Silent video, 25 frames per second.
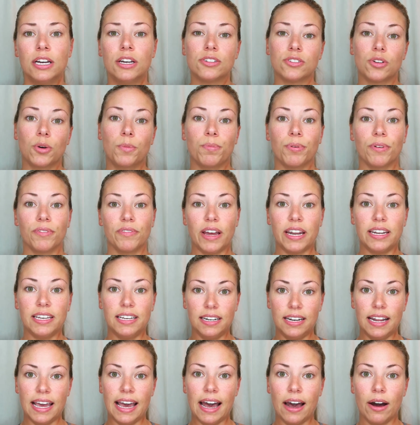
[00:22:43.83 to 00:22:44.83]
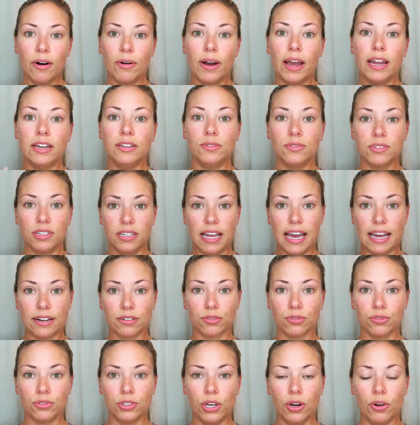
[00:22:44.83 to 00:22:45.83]
So prevent it now and use a
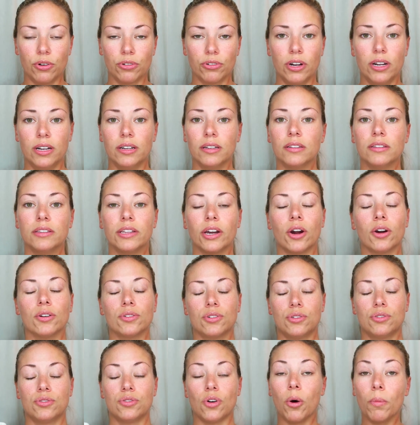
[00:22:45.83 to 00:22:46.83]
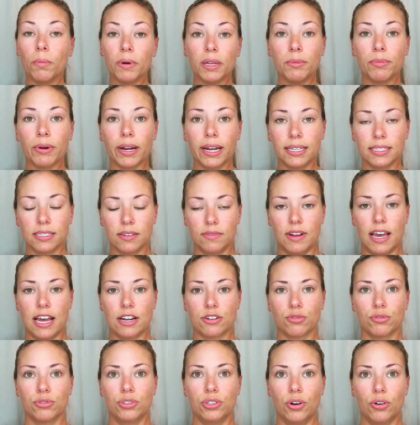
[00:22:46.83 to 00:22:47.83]
natural deodorant. There are so many brands of
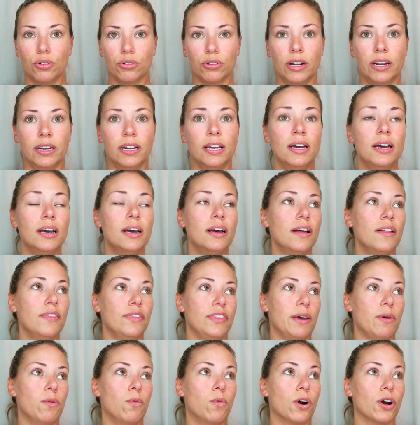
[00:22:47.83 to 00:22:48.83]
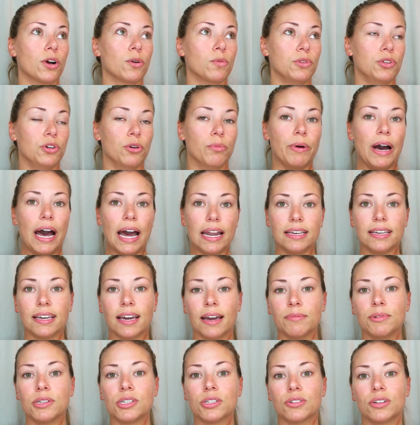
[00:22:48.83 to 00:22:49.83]
natural deodorant. They work with your body
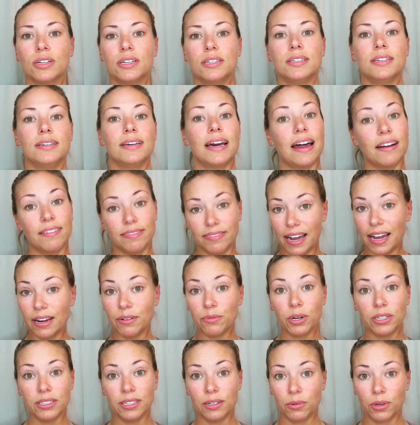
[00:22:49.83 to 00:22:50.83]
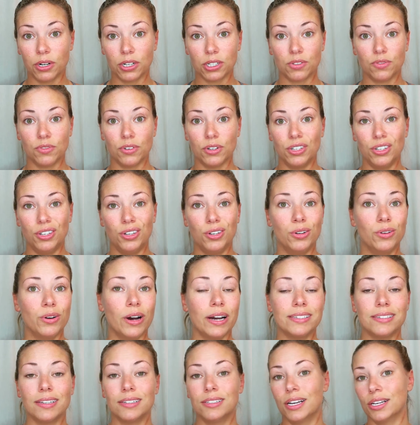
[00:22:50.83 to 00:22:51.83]
chemistry, so you gotta find one that works for you.
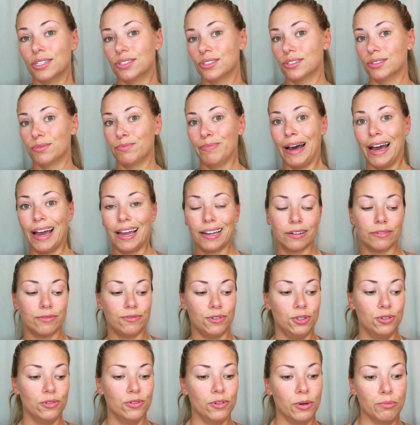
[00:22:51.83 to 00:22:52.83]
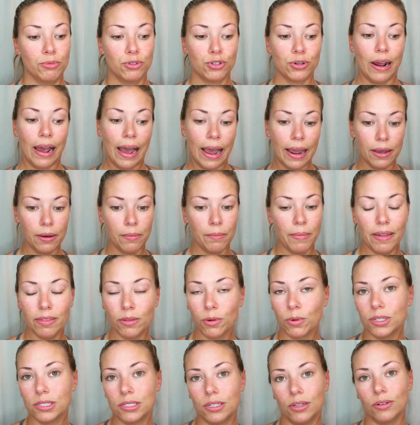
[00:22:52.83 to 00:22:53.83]
I suggest just buying a few of them, try them, and
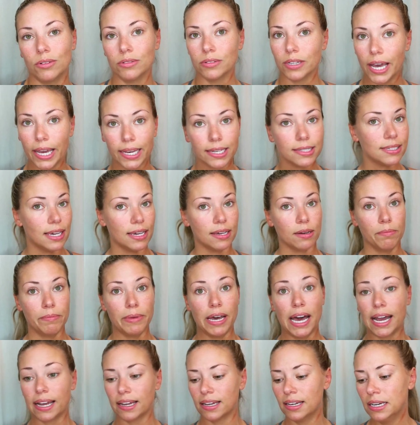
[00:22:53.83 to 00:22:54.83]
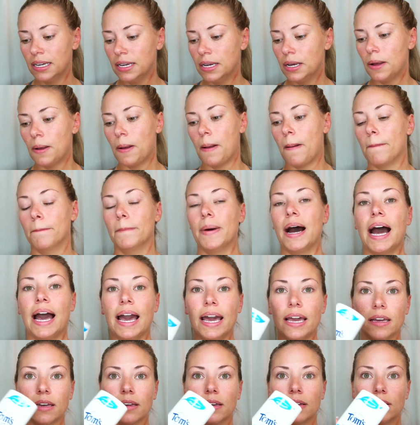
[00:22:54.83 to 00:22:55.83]
the ones you don't like, take them back.
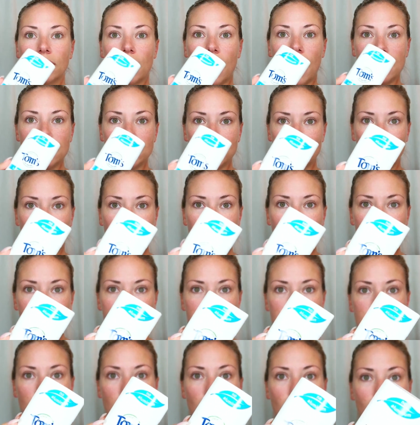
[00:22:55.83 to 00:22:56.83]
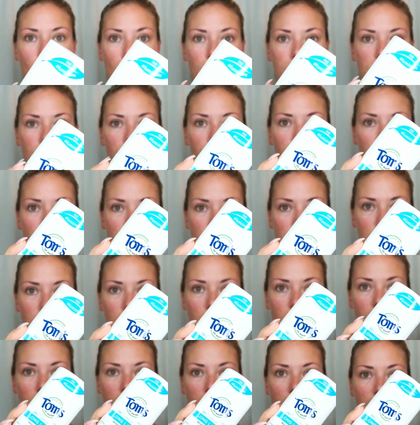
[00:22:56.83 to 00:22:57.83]
I swear by the Tom's of
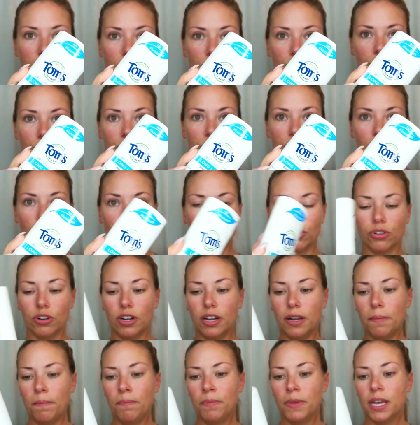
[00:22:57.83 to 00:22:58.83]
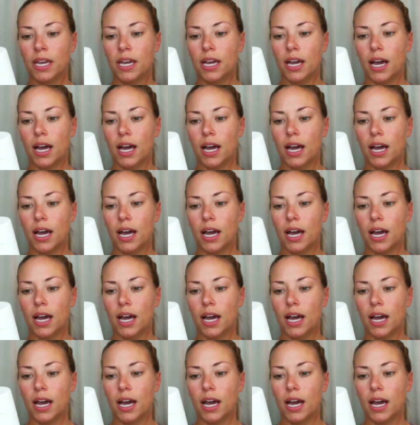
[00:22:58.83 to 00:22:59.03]
Maine natural deodorant.